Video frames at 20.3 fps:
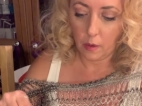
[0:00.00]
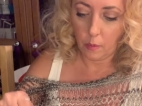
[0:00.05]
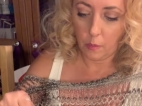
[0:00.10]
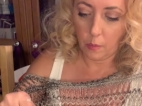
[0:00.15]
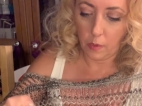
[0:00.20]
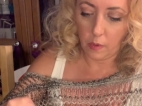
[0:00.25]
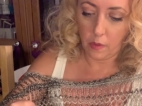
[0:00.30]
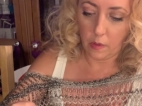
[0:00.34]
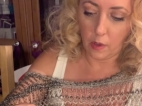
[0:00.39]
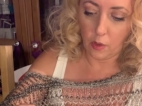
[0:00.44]

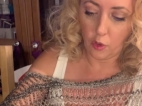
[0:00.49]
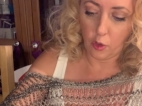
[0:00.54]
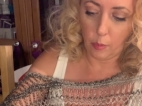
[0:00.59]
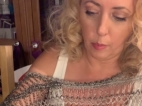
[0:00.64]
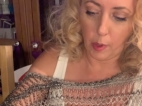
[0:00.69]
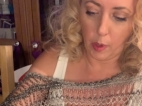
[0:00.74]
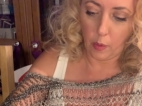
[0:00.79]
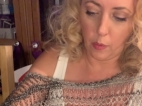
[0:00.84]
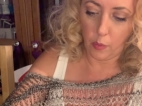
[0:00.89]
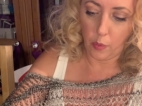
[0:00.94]
It's such a
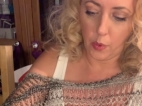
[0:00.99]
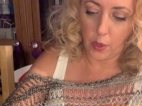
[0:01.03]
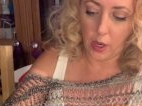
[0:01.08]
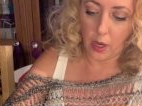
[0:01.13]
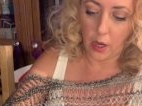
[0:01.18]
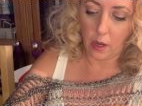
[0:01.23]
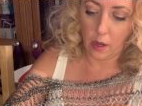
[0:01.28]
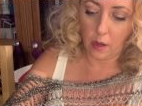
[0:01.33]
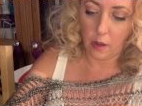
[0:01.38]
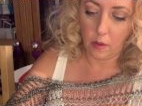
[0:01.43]
beautiful
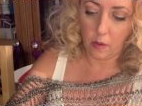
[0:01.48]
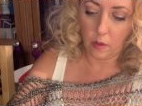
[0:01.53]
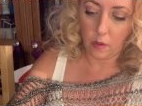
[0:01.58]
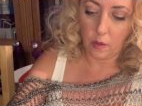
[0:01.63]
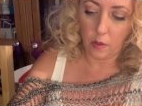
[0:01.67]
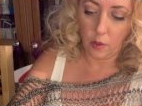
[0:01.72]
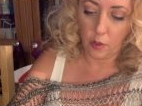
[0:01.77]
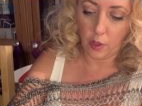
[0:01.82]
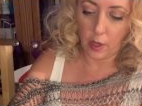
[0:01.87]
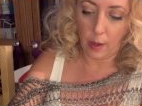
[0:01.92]
day,
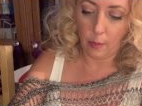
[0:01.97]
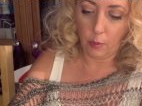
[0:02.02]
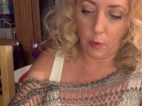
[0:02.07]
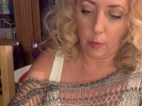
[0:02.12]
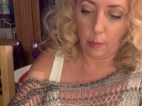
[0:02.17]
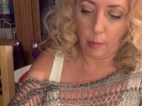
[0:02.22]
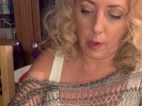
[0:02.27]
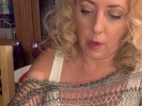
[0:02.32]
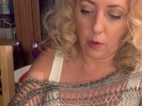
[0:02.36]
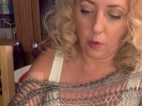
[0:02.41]
just a shame to
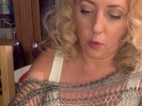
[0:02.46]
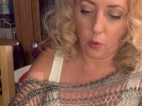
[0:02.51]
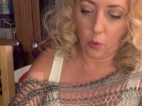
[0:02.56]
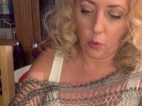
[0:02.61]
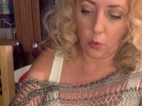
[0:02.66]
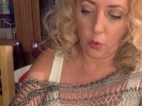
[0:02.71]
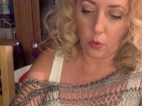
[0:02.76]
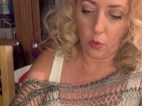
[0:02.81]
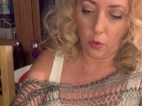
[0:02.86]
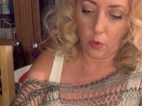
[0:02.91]
be
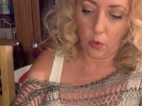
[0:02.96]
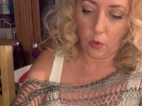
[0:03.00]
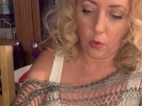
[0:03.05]
indoors.